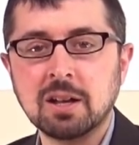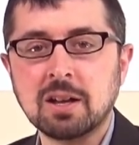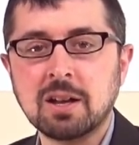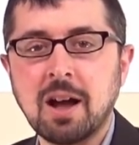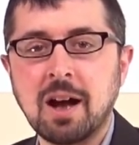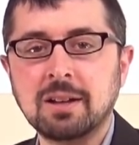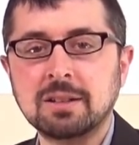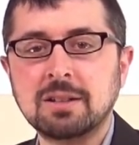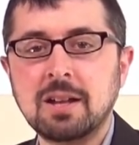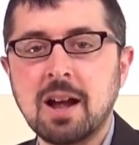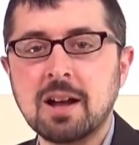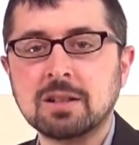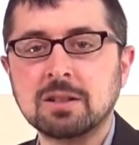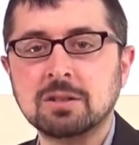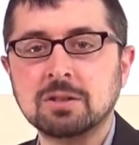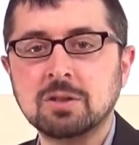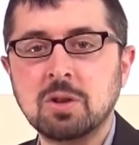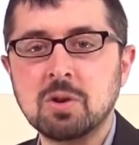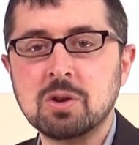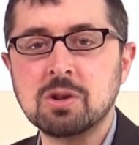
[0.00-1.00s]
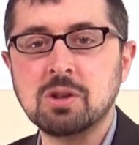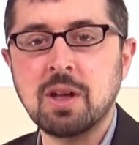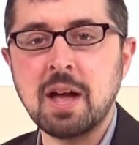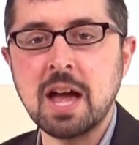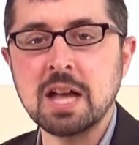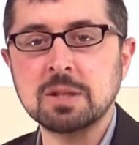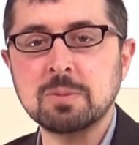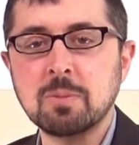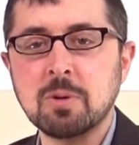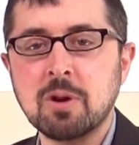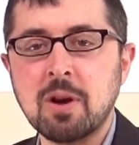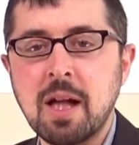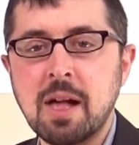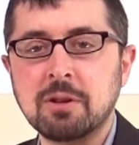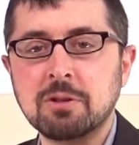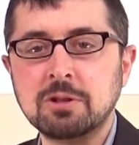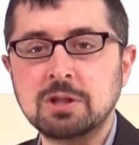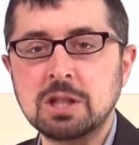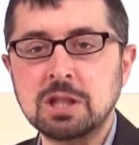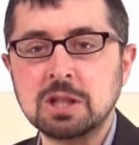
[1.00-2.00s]
contact a local asthma or
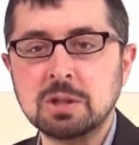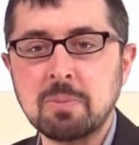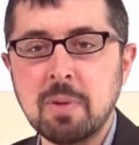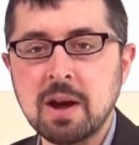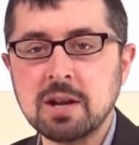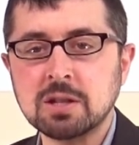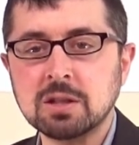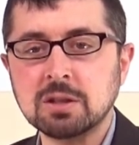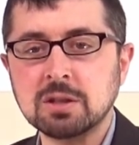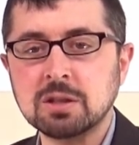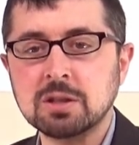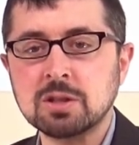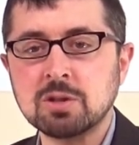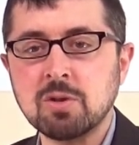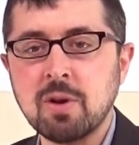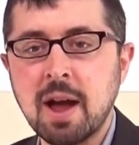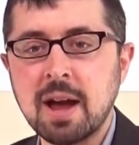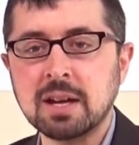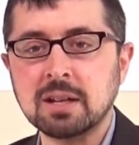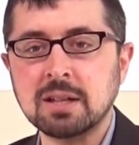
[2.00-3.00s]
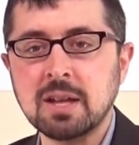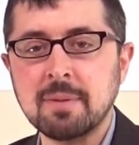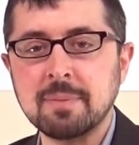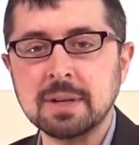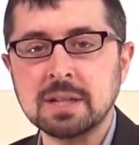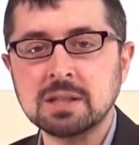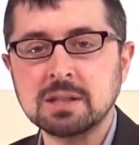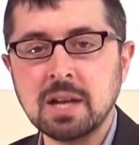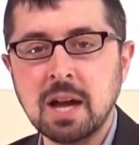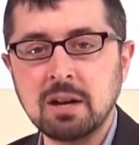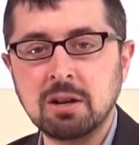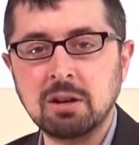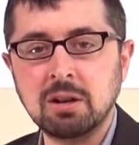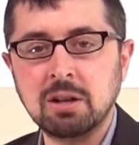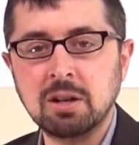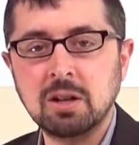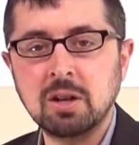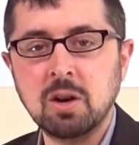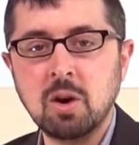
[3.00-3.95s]
allergy specialist or academic center,